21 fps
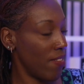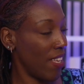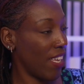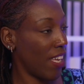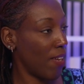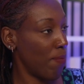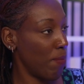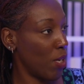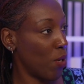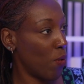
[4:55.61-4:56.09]
They
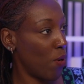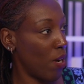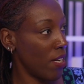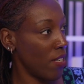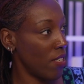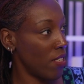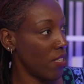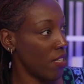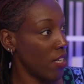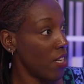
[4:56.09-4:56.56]
can be
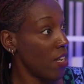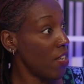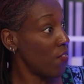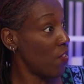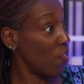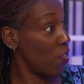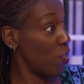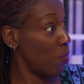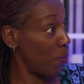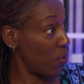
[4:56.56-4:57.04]
quite
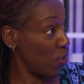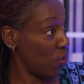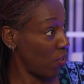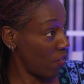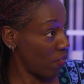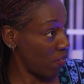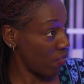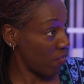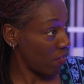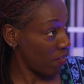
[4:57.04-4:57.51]

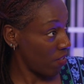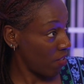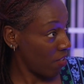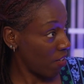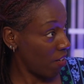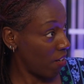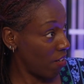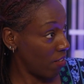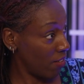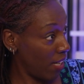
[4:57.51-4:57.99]
suspicious,
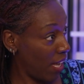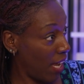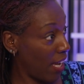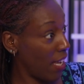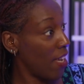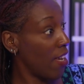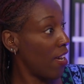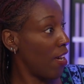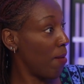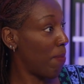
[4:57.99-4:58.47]
can't
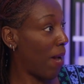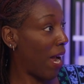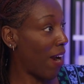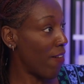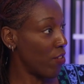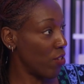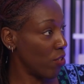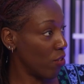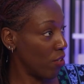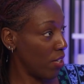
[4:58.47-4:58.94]
they, and
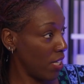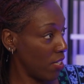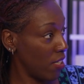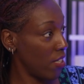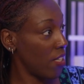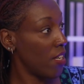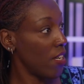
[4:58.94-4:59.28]
paranoid.